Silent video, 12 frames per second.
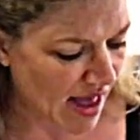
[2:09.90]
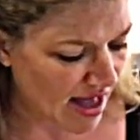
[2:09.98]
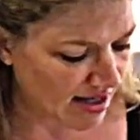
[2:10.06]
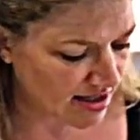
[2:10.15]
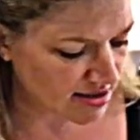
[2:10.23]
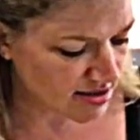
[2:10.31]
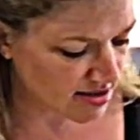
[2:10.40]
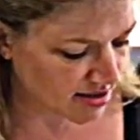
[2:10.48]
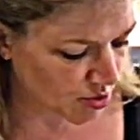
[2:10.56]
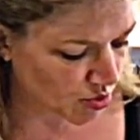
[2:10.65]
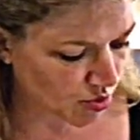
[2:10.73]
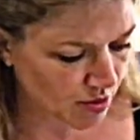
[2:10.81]
adding
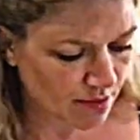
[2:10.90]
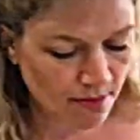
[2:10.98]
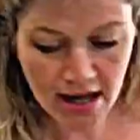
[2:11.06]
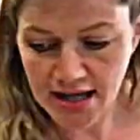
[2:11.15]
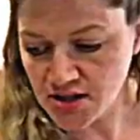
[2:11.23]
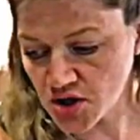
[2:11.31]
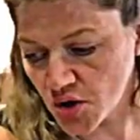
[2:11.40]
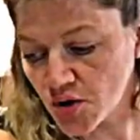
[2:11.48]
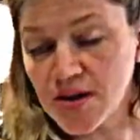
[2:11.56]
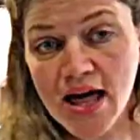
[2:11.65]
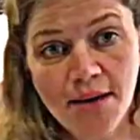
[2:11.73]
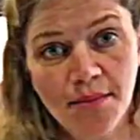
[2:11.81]
to my dough
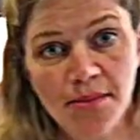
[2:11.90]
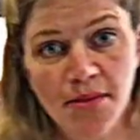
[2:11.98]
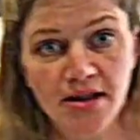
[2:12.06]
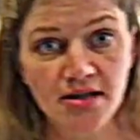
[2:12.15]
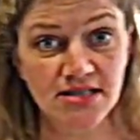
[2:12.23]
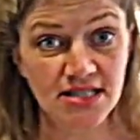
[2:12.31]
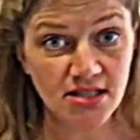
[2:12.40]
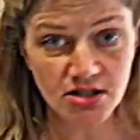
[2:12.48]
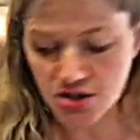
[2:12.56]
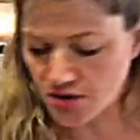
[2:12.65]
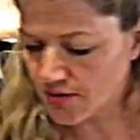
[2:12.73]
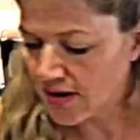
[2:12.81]
that my mother didn't
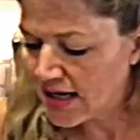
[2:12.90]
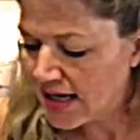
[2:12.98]
do